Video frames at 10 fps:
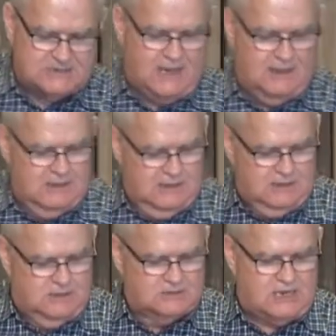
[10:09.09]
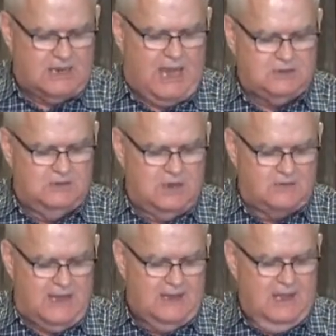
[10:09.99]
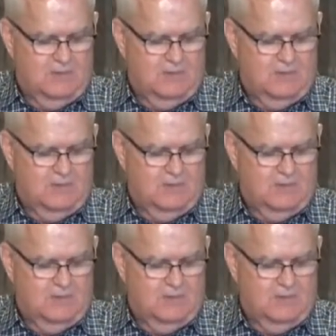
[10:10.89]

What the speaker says: Now, you say, how do you know that?